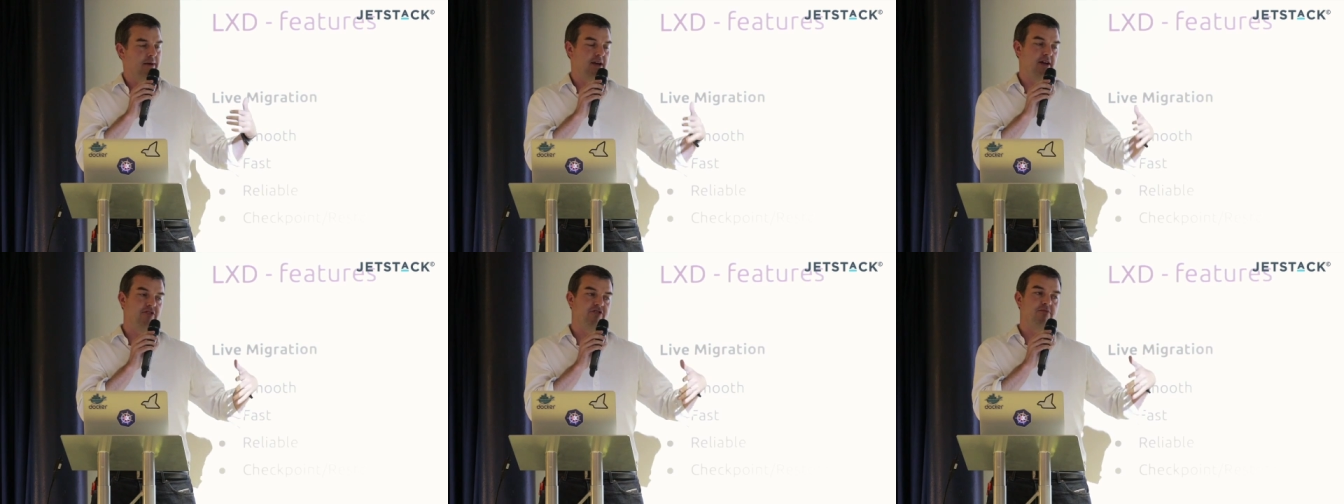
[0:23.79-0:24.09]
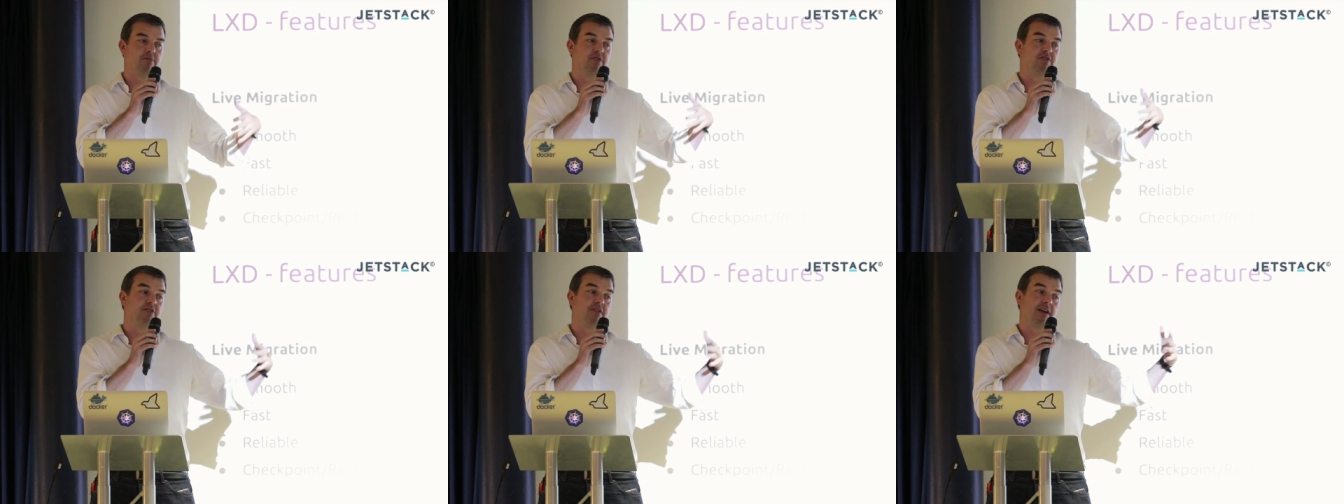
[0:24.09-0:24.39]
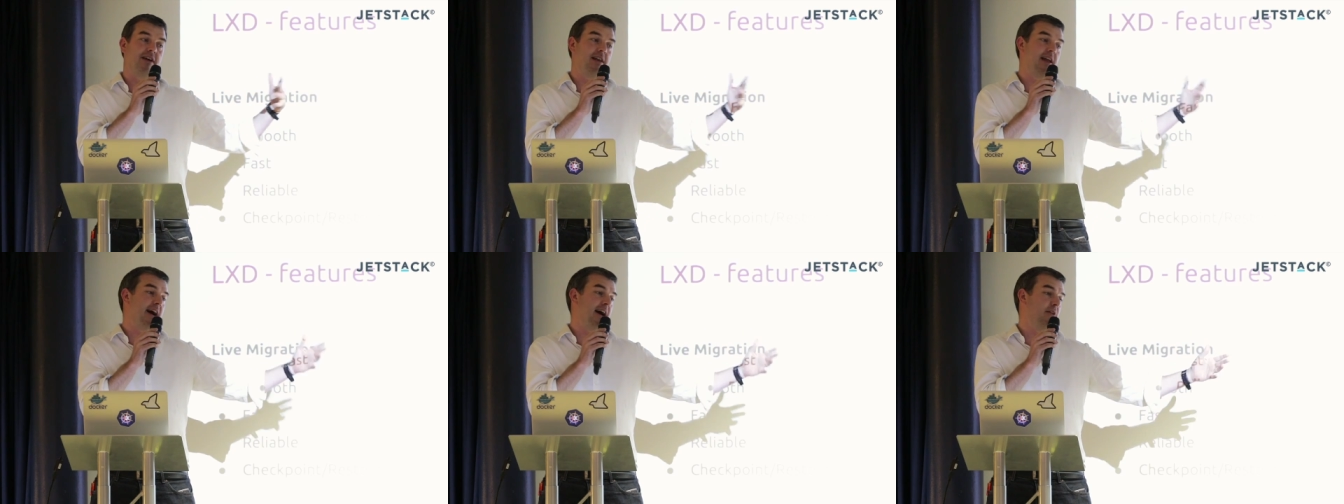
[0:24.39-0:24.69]
customers in
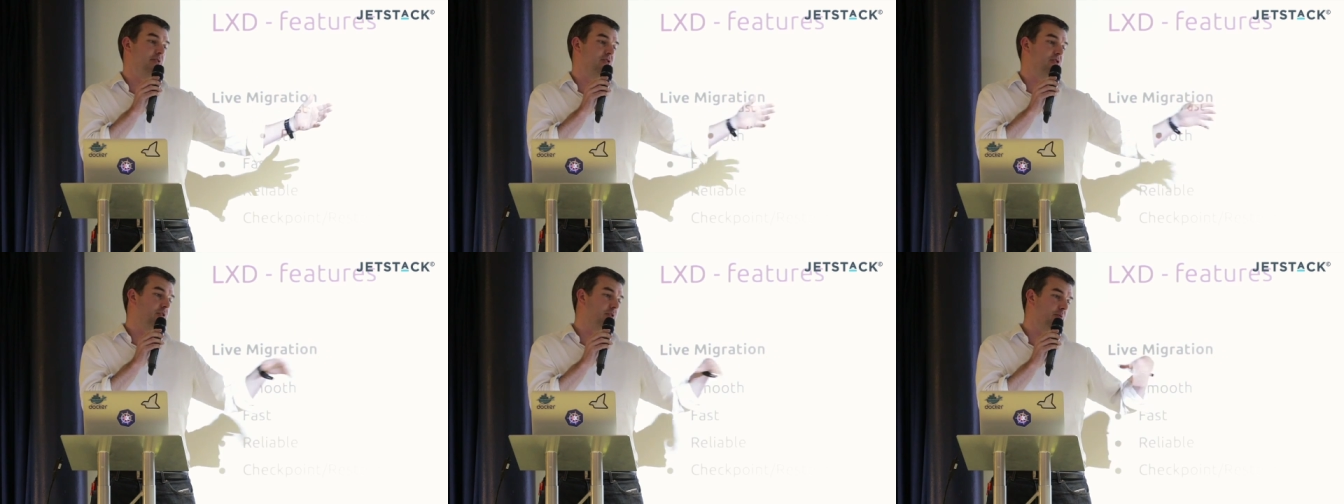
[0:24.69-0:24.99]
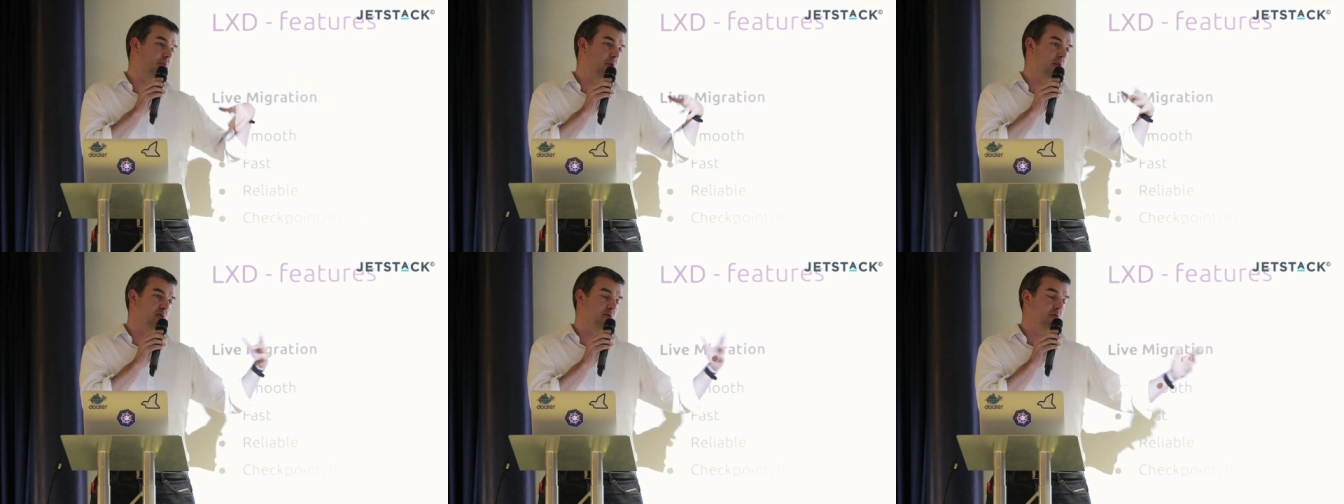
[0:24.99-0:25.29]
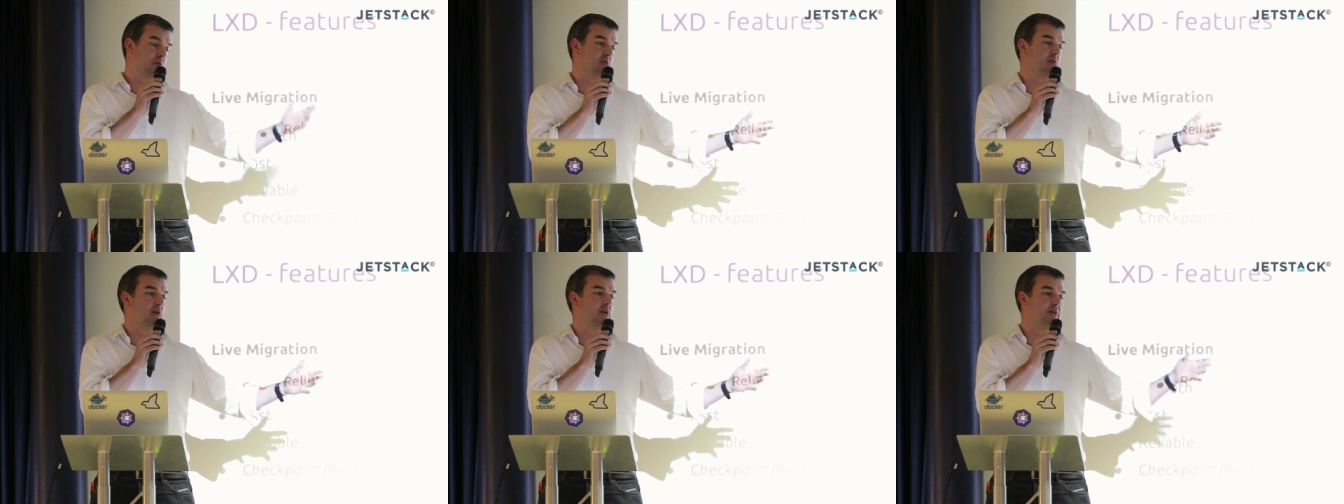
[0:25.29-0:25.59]
the cloud, so that the
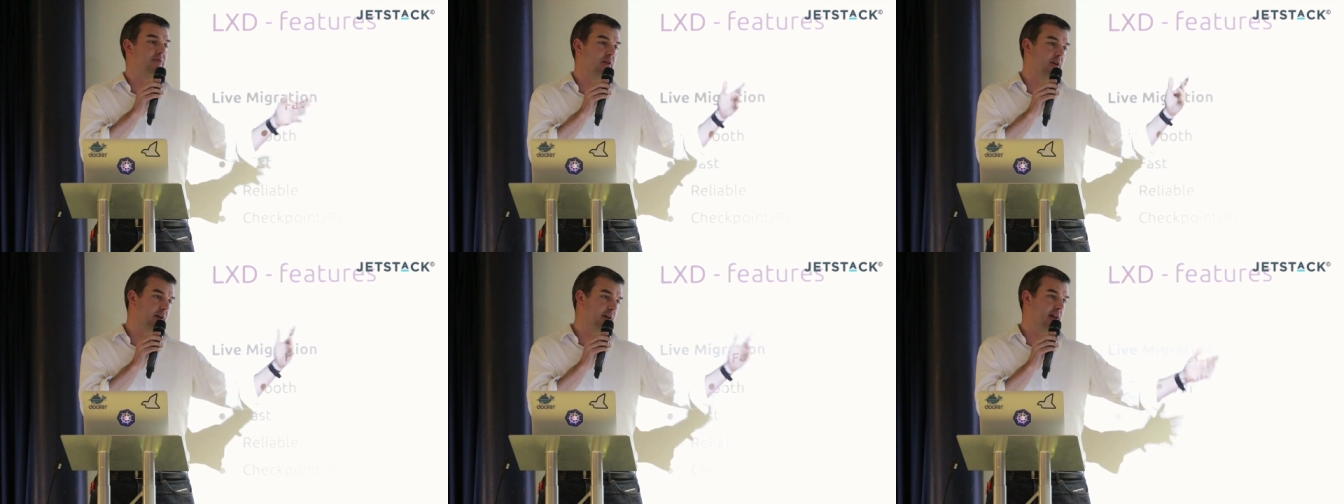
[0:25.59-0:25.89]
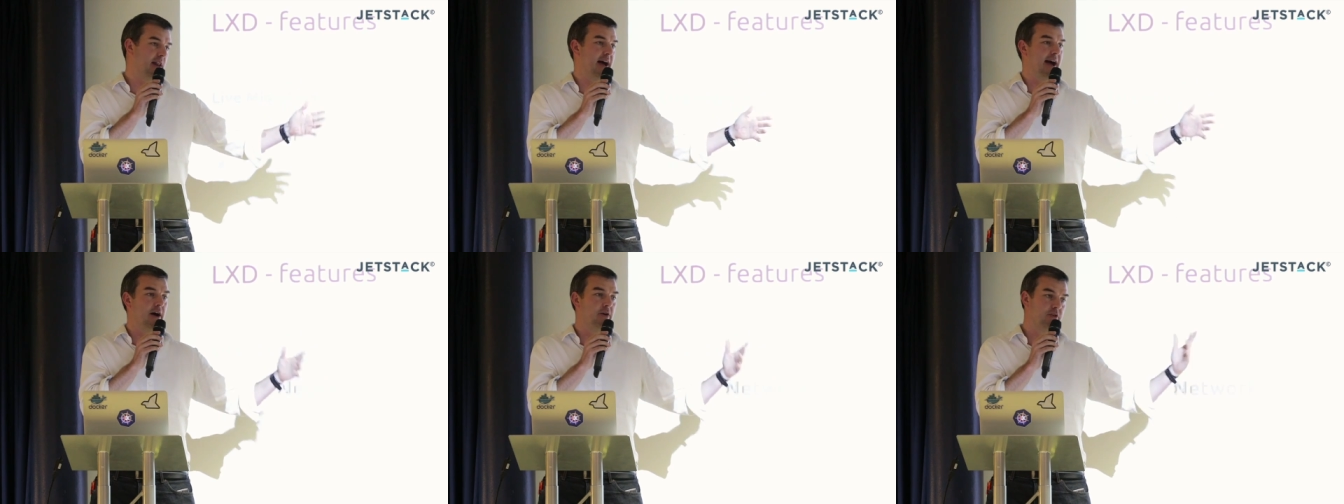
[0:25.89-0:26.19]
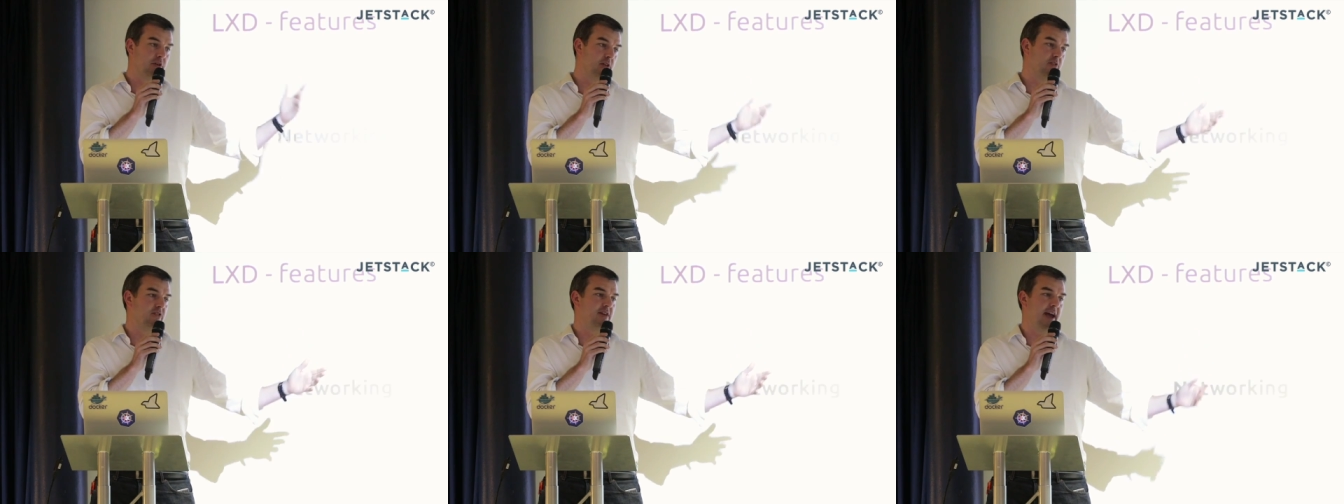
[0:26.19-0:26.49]
sort of server,
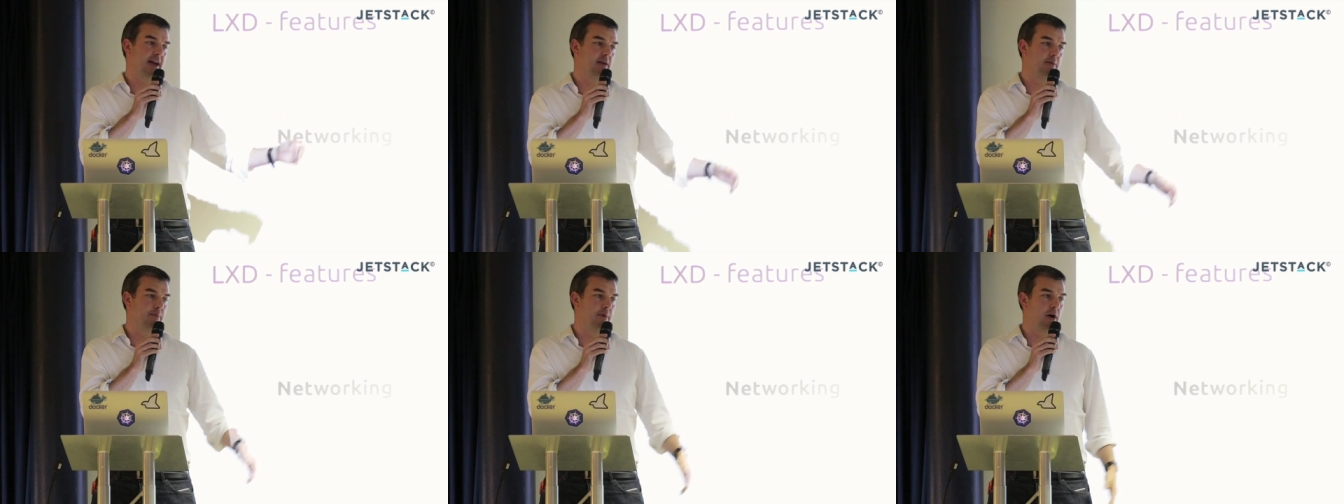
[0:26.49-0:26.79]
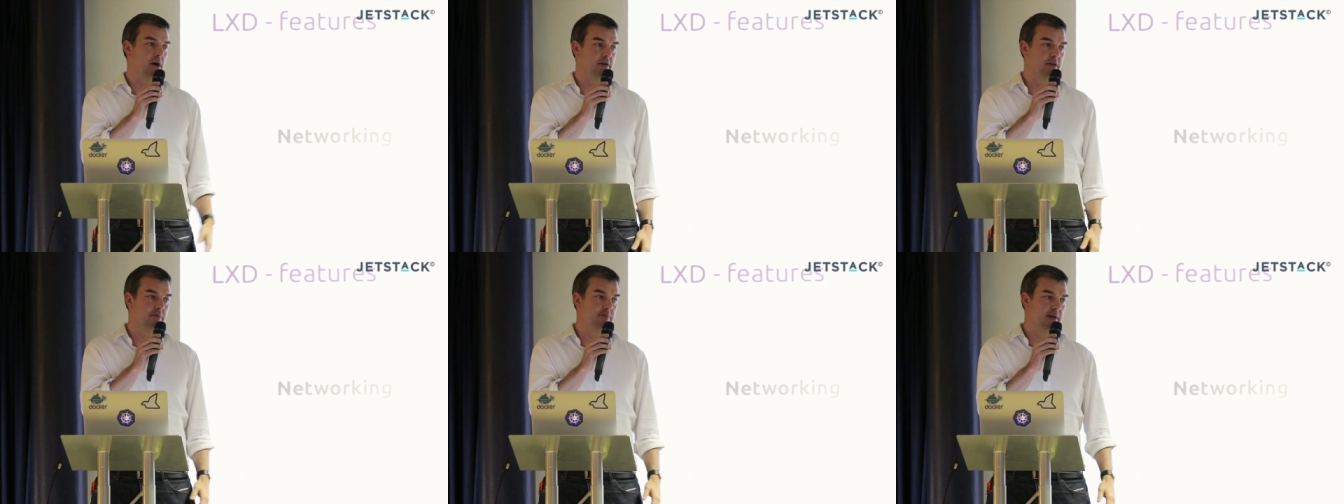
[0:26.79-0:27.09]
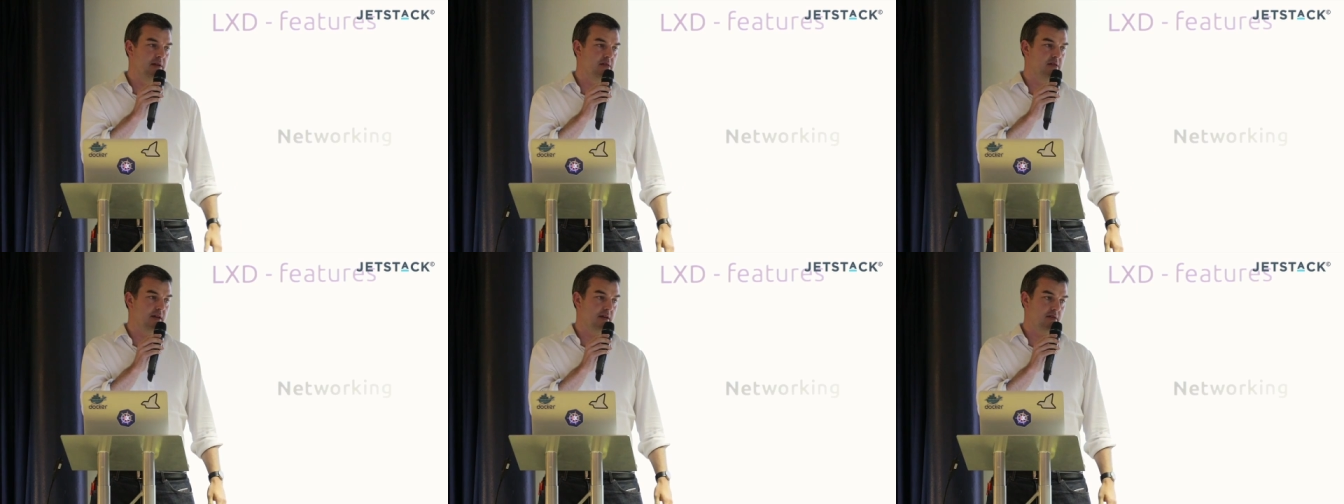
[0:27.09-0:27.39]
cloud, container part of the
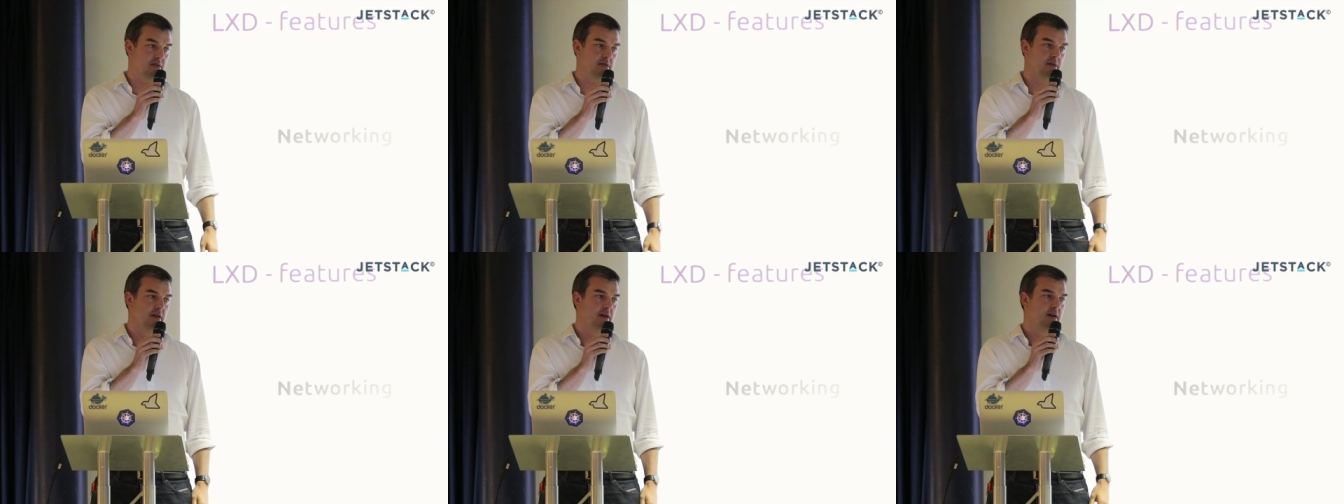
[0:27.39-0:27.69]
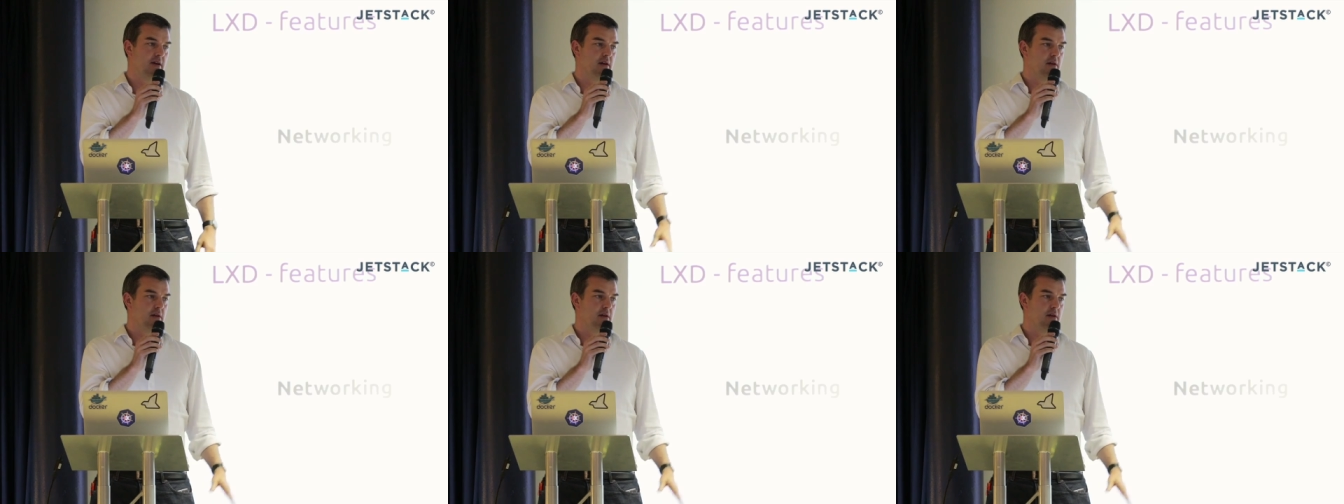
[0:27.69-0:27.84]
business.